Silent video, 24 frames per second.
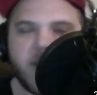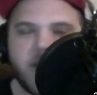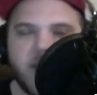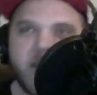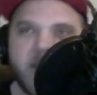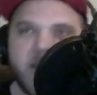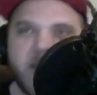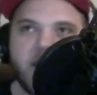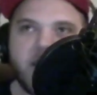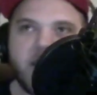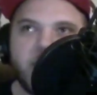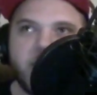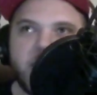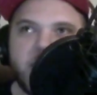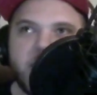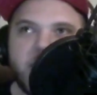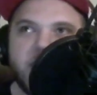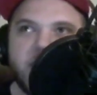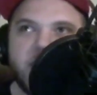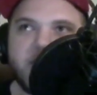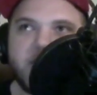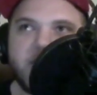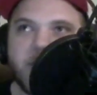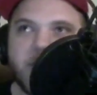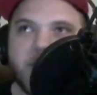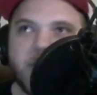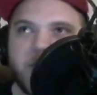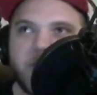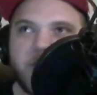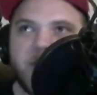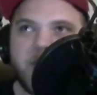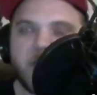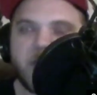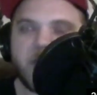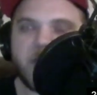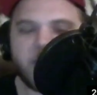I think he's gonna be great
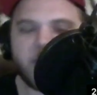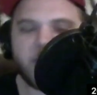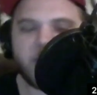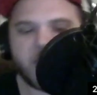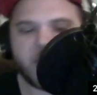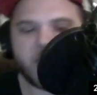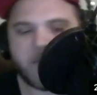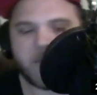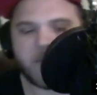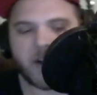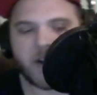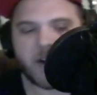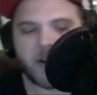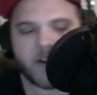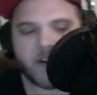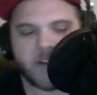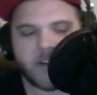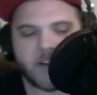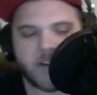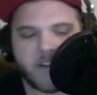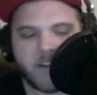there with Lamar.